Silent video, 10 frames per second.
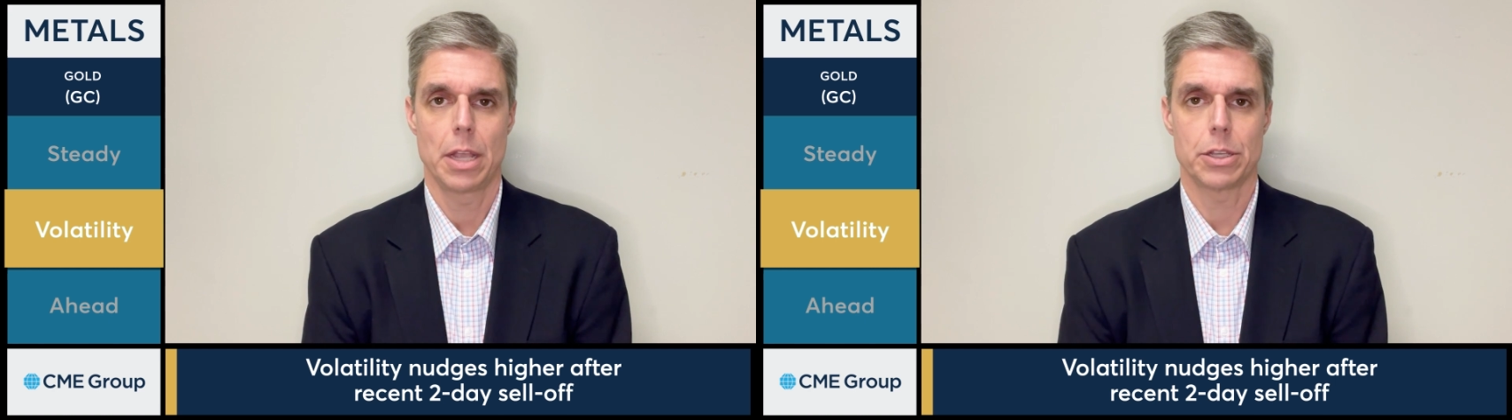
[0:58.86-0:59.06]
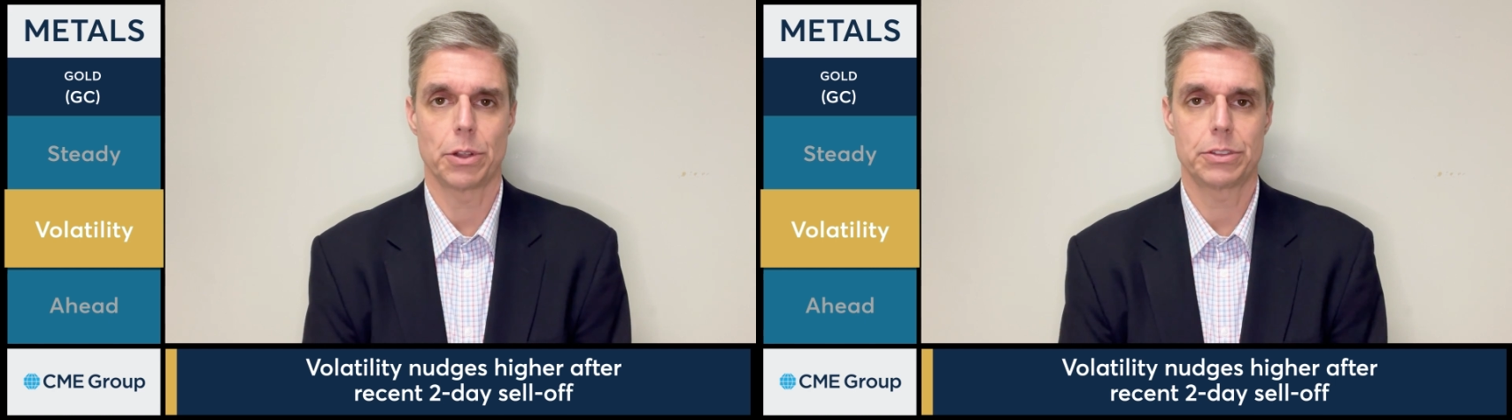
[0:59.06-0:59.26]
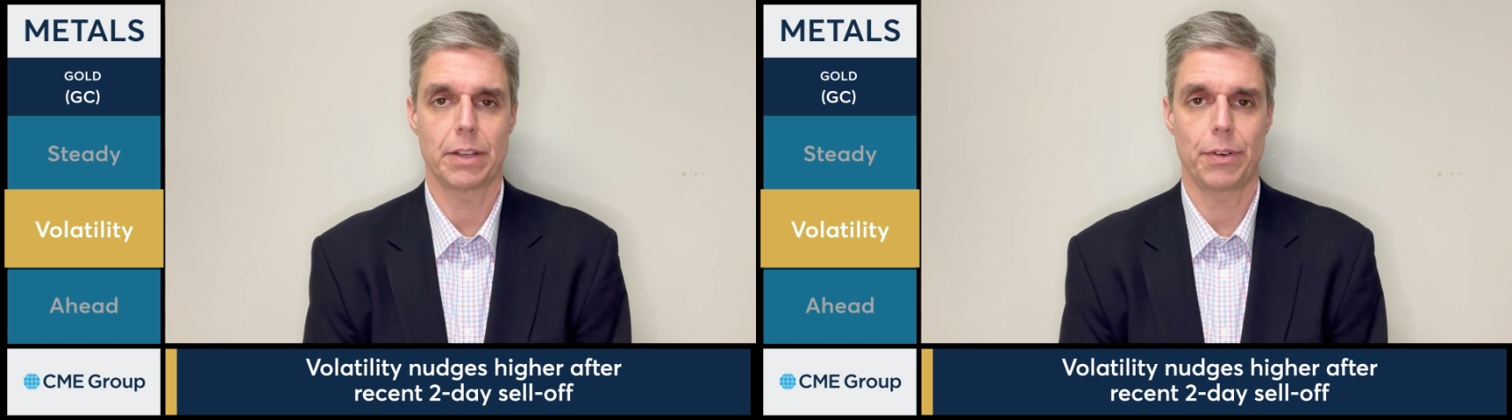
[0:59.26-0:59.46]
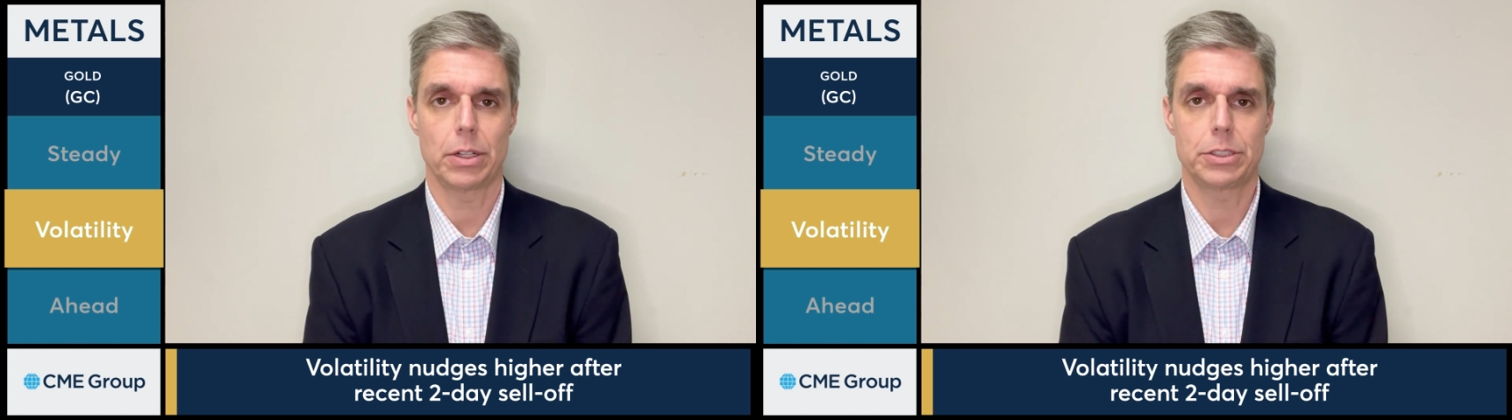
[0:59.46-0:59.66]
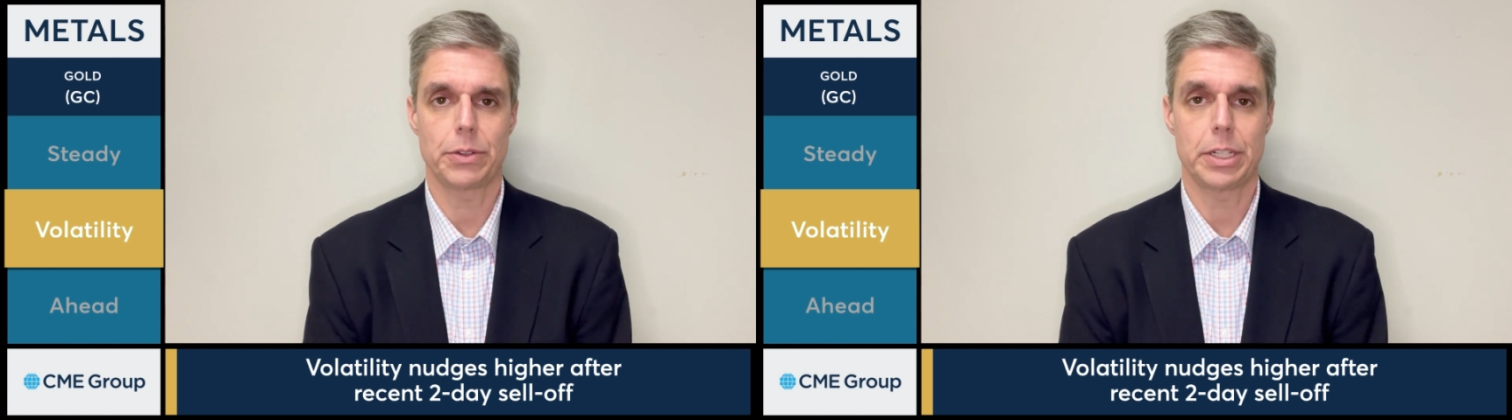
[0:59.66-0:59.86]
You'll notice that
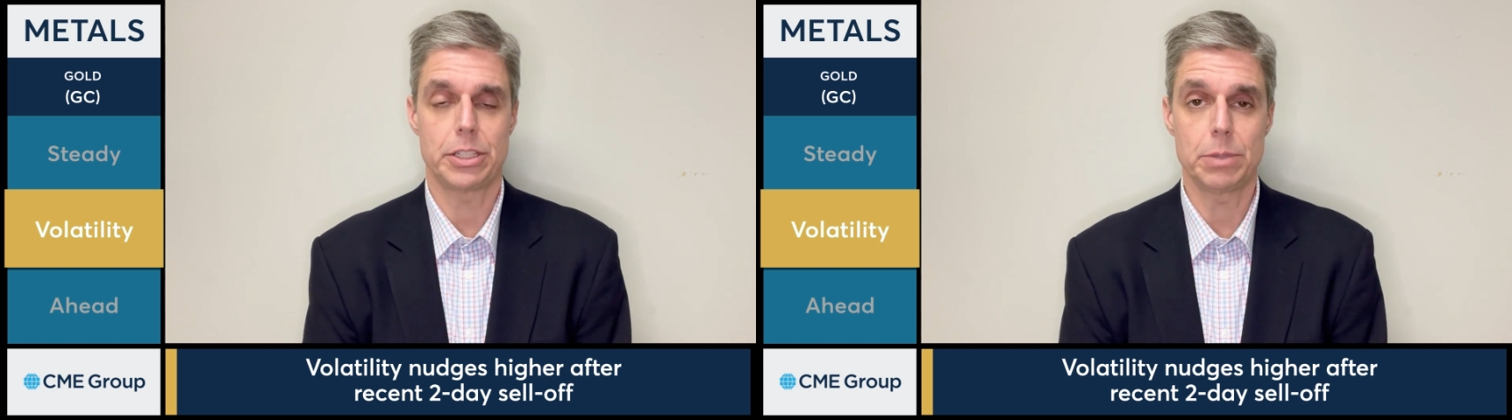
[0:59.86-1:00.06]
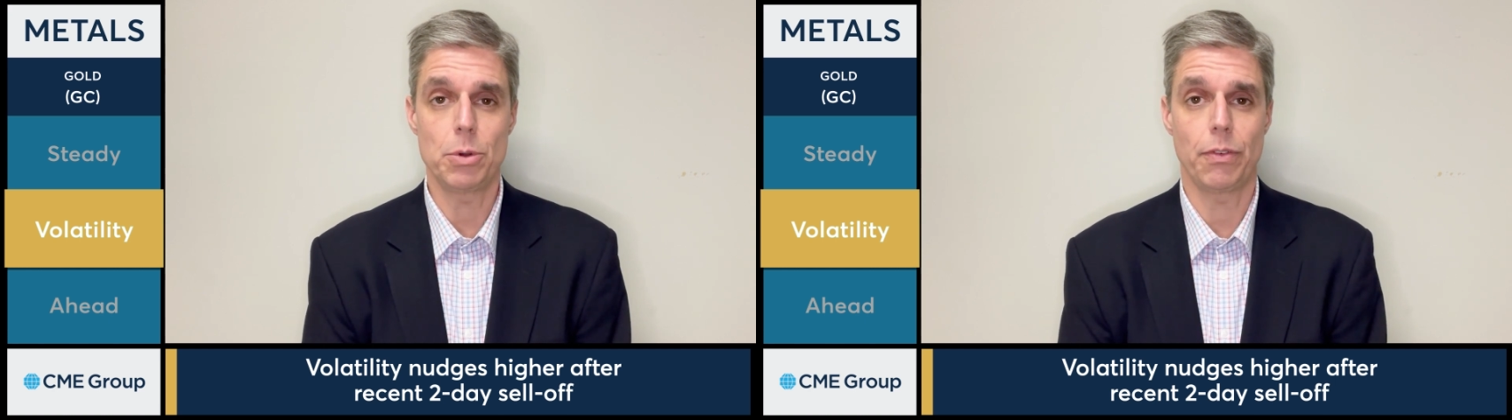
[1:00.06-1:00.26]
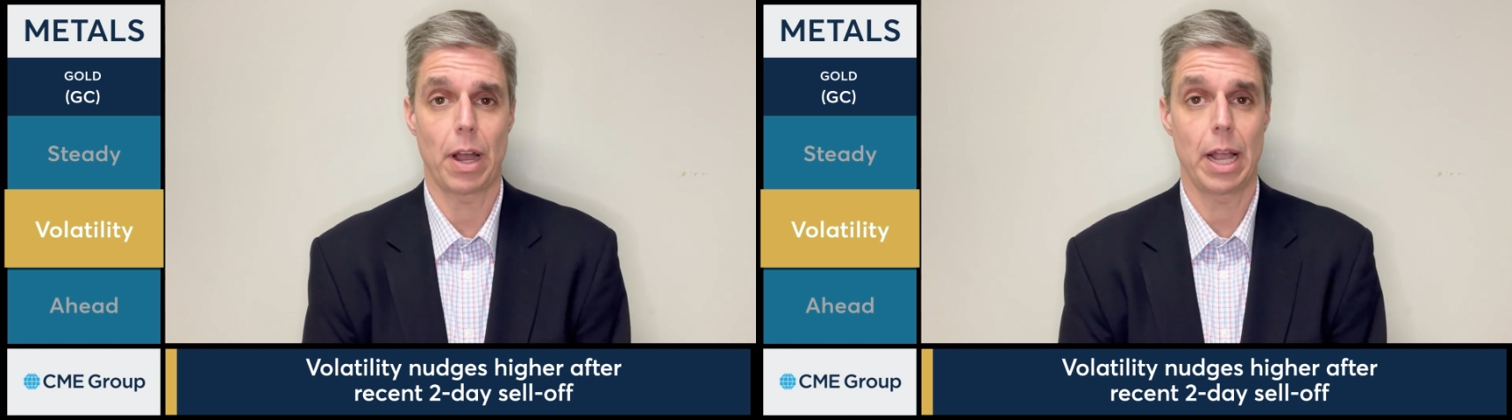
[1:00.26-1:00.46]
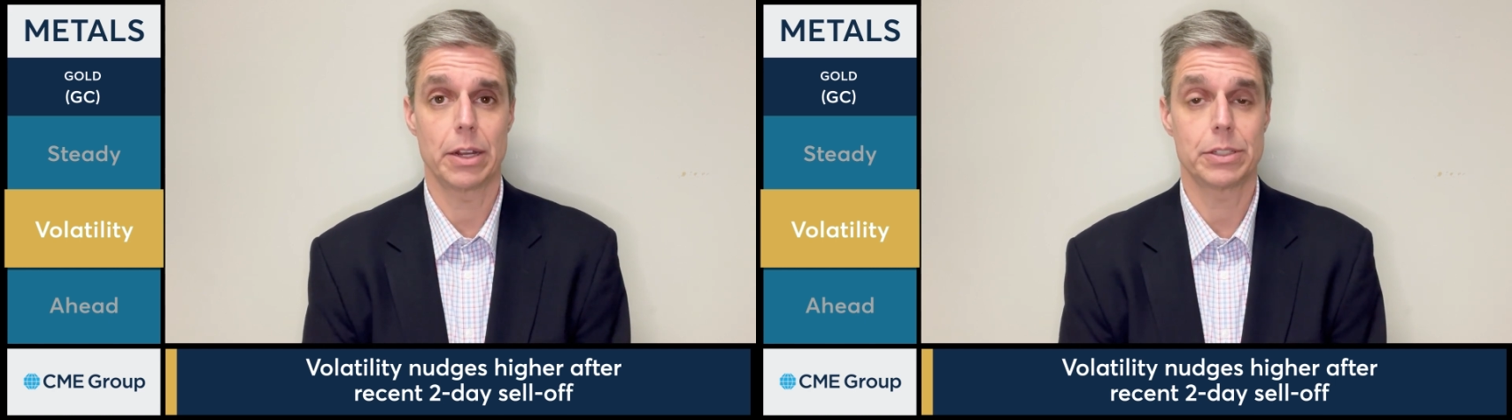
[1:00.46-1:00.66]
volatility did move higher